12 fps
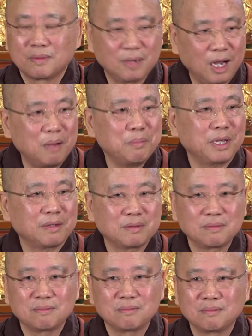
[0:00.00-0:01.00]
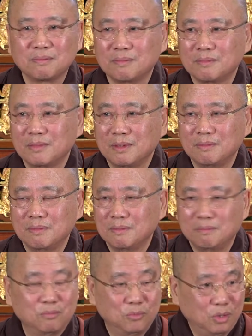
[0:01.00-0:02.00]
karmic,
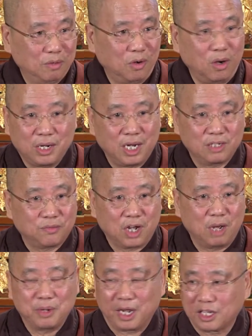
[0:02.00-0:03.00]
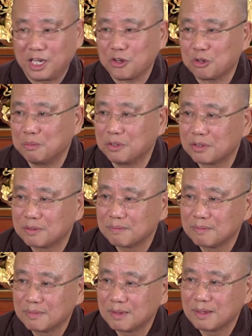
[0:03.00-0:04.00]
you know, all kinds of karmic attachments.
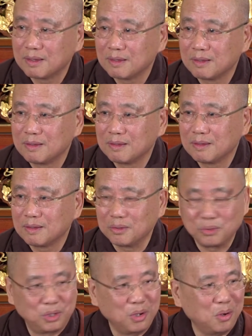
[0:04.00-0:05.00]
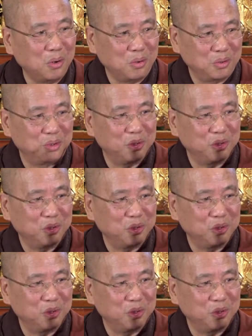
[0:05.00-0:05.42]
You know